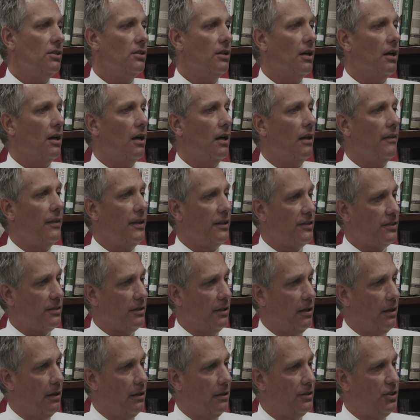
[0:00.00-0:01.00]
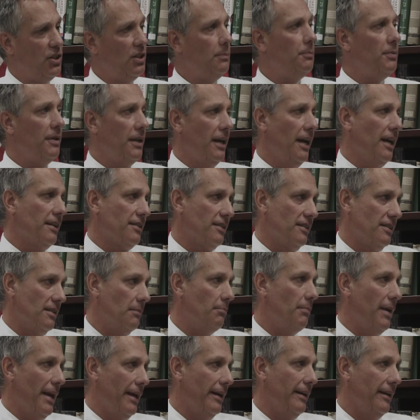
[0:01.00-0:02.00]
GPS is
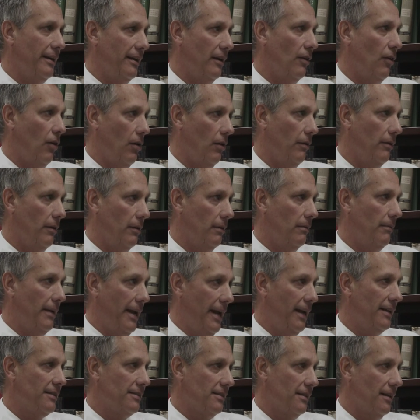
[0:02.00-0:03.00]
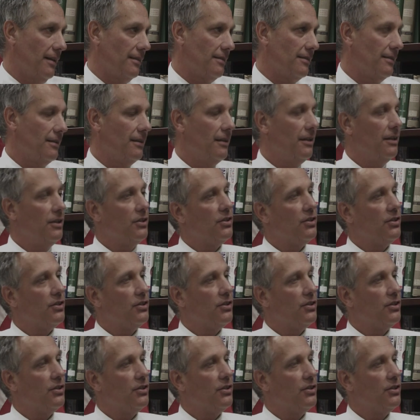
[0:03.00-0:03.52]
embedded in all the handsets.